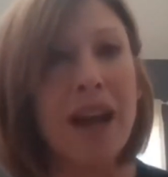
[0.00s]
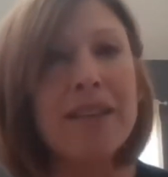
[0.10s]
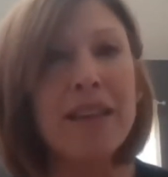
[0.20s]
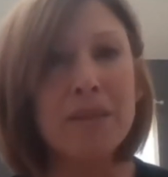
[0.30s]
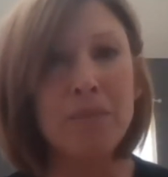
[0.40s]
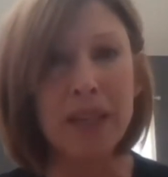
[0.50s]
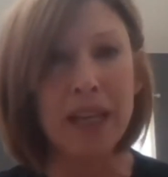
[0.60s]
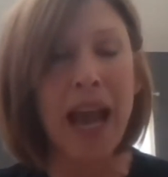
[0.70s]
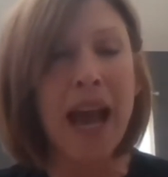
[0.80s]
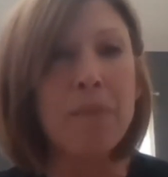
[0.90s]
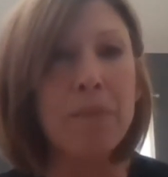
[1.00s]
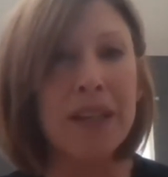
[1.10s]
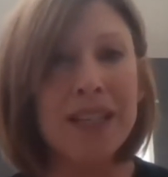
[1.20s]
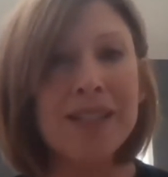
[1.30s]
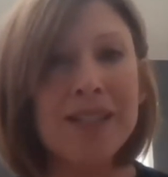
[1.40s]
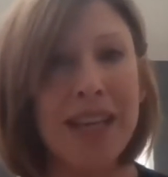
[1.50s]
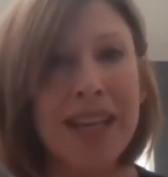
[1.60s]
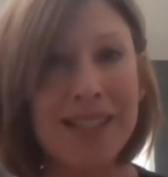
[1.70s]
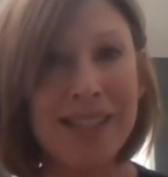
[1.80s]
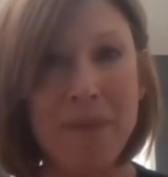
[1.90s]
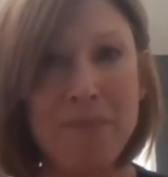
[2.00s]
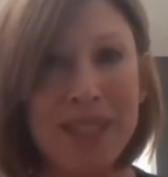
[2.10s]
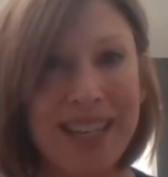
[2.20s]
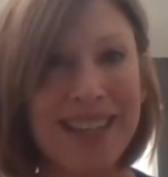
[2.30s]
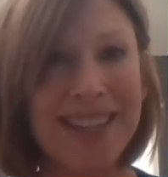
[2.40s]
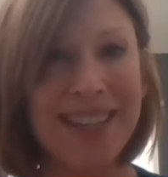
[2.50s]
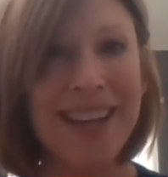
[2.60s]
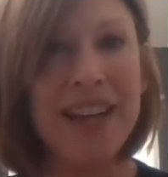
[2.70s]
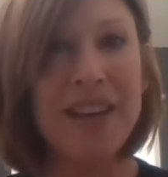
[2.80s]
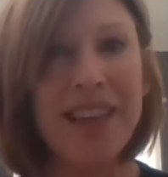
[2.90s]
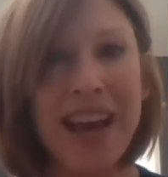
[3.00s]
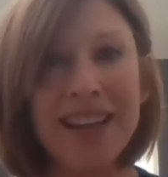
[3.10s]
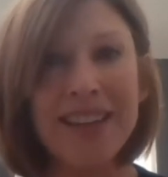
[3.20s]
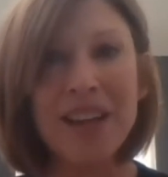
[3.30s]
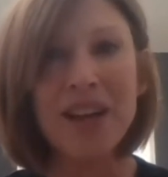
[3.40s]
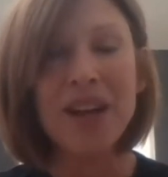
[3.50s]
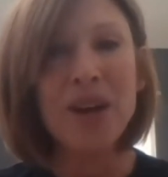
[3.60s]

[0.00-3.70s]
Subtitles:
I think being happy is accepting that